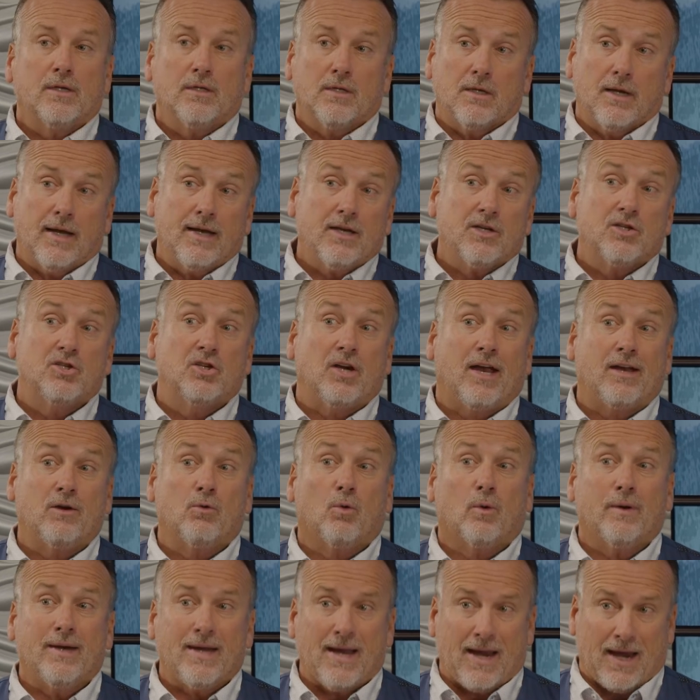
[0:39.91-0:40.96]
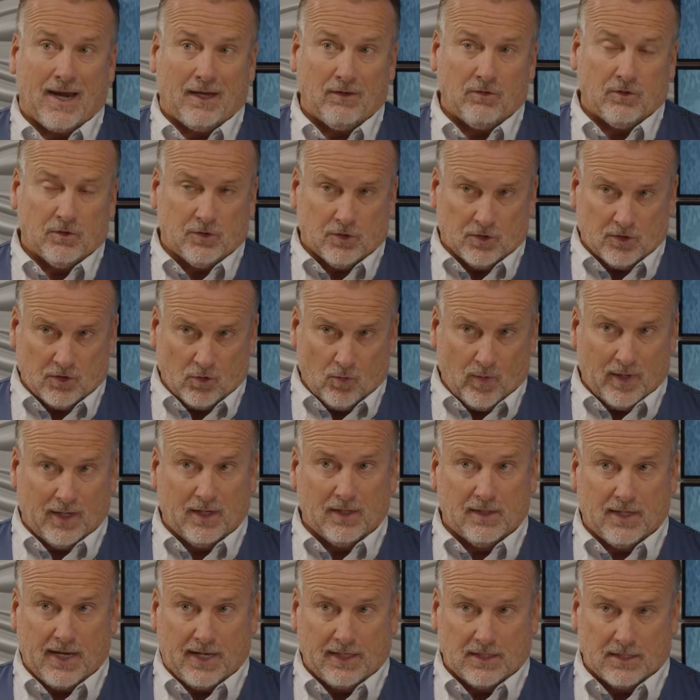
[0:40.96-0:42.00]
today is January 8th, just so we
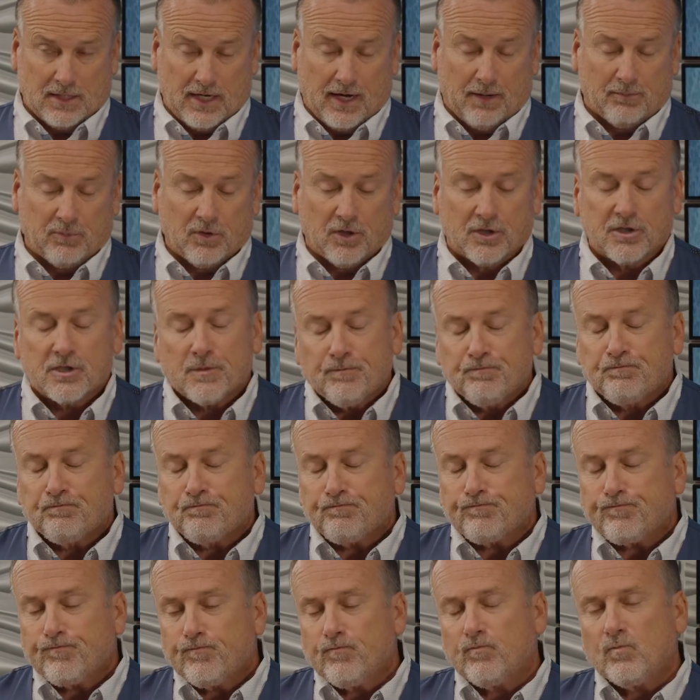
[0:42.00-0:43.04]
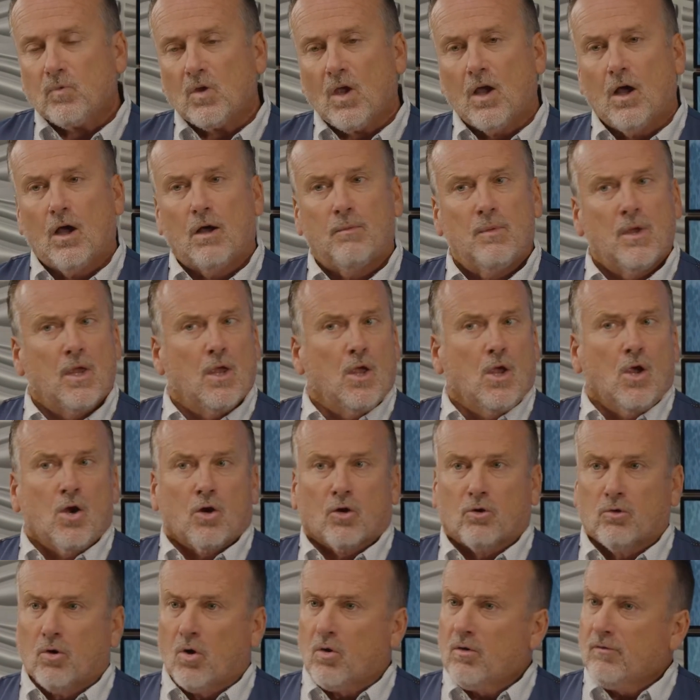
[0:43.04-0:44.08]
can date stamp this.
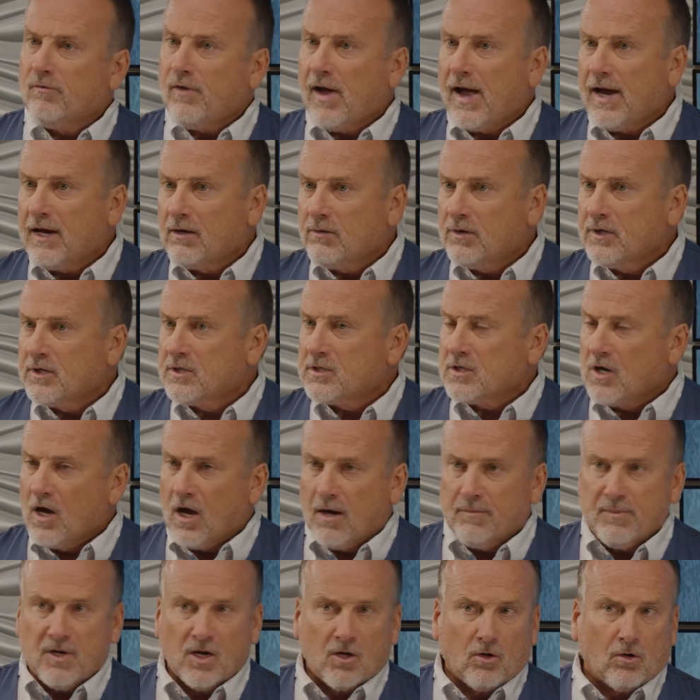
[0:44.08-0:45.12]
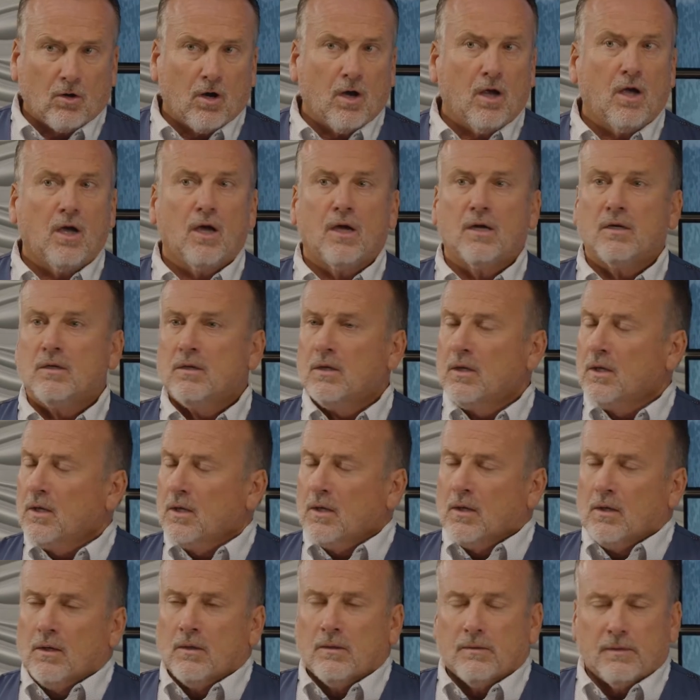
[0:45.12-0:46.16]
Coronavirus, Omicron,
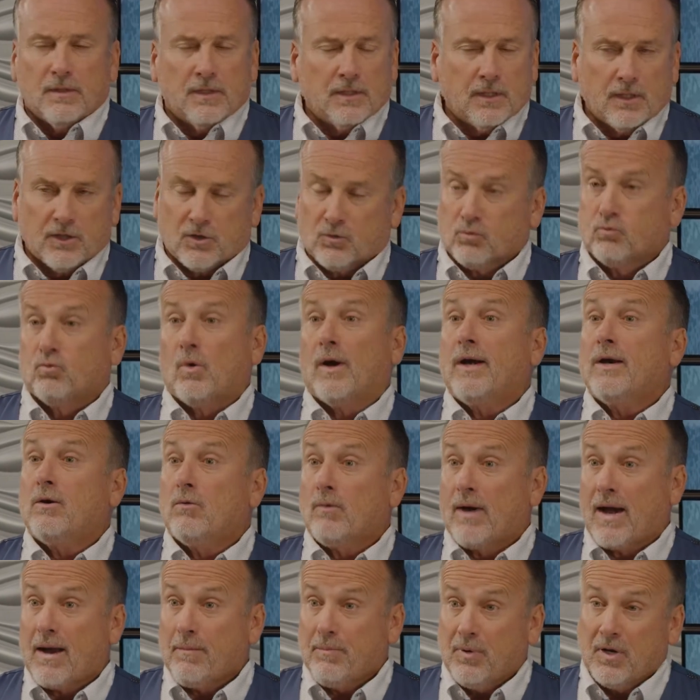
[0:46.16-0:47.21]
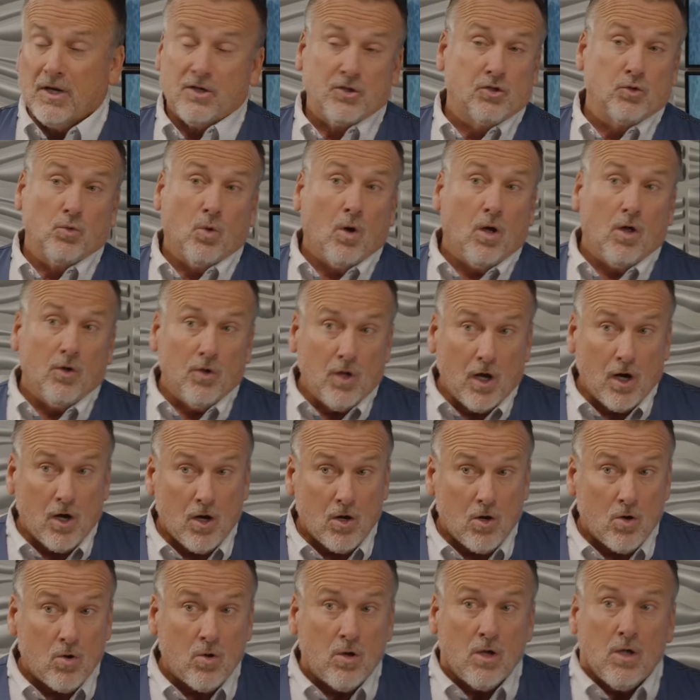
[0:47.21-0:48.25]
it's running rampant, as you all
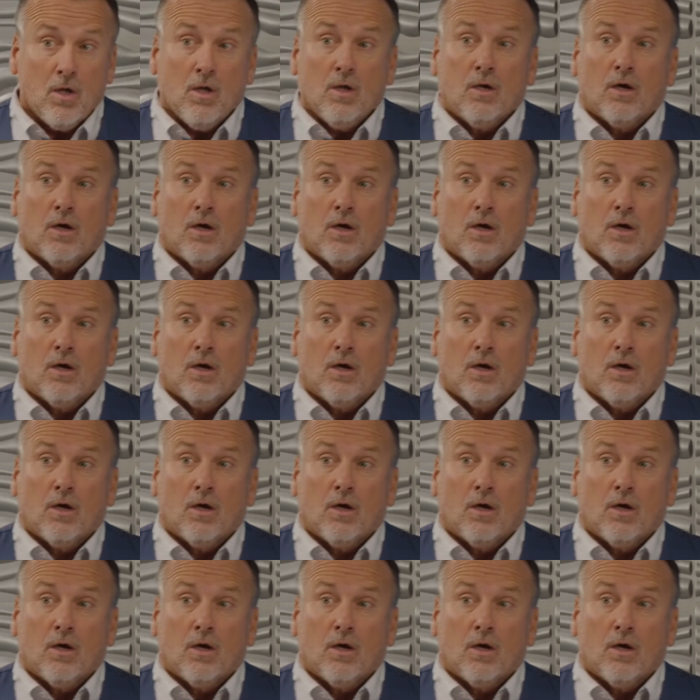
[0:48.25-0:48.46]
know.